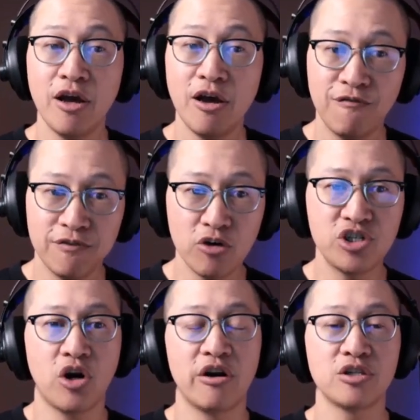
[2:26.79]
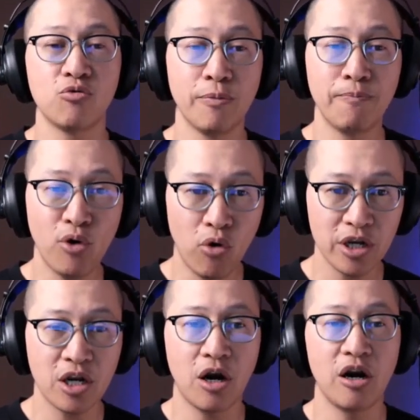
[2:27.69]
flow charts, report
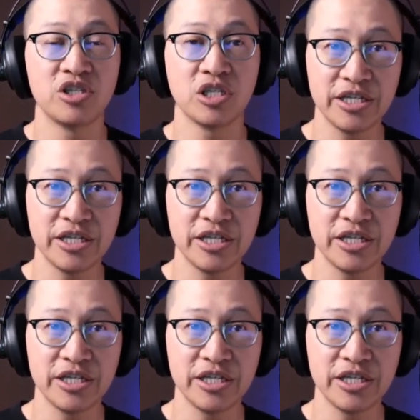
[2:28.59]
cards,